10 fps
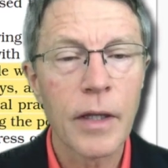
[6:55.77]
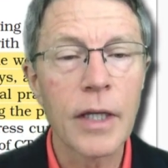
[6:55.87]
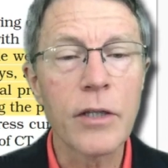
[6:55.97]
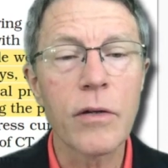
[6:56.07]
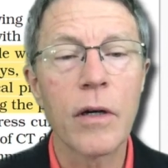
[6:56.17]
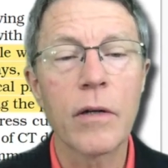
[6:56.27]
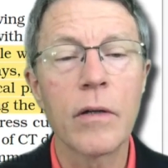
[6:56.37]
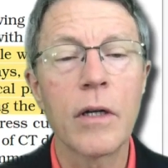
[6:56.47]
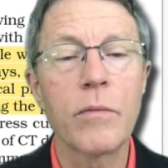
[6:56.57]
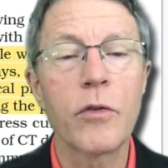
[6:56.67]
this article
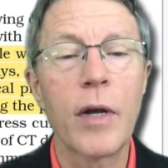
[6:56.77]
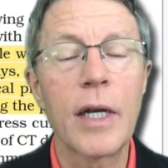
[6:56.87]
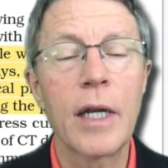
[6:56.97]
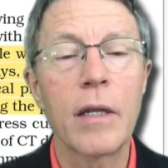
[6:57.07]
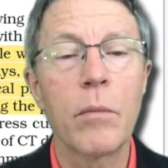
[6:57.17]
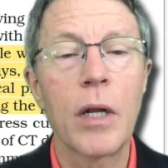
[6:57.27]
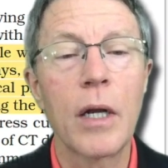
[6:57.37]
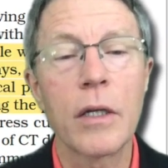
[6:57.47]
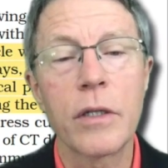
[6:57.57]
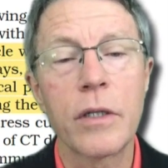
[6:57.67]
comes right out of the
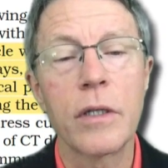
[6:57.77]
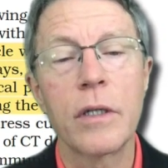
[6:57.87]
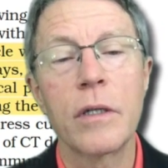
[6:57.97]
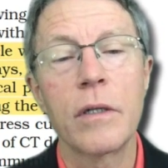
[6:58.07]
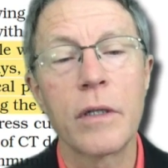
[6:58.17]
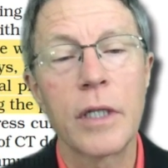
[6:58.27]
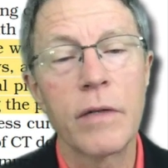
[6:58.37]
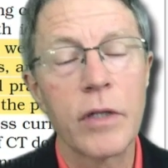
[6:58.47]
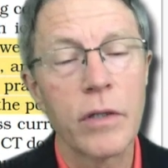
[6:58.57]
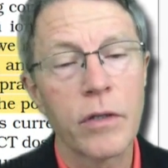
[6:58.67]
blocks, uh,
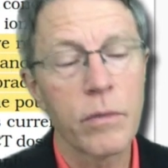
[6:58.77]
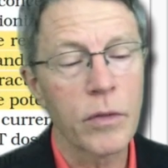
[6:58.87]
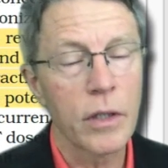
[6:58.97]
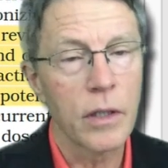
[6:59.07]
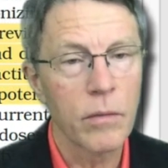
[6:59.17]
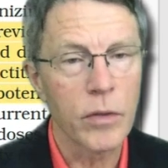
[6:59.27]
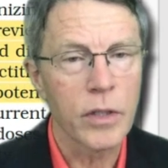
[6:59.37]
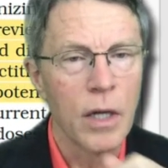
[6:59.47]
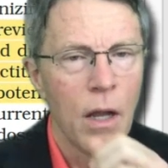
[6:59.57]
giving you some good numbers.